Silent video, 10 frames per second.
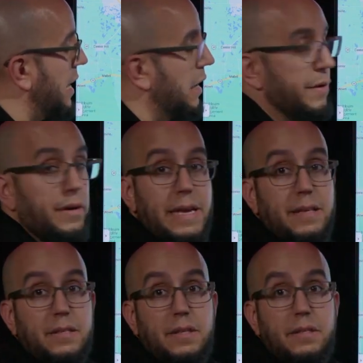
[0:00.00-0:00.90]
area
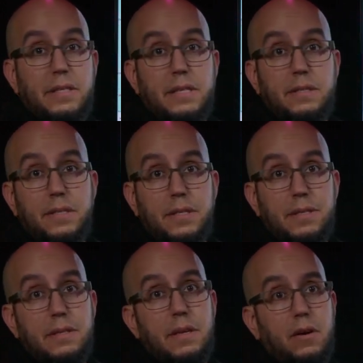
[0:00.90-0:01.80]
is the
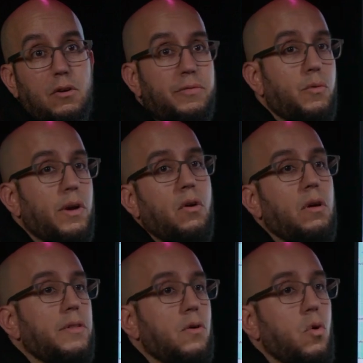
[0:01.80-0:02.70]
Disney, I don't know if you want to call
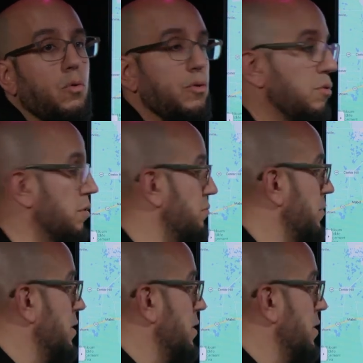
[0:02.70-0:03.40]
it the corridor,